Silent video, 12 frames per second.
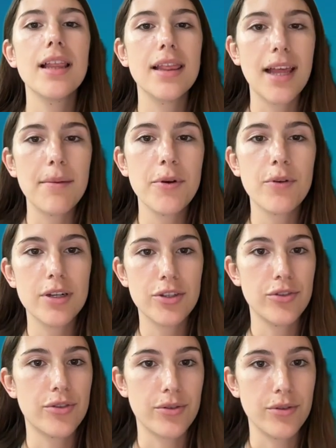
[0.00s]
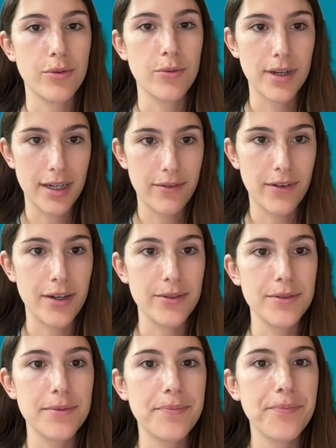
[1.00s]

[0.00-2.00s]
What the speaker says: Let me walk you through what I found.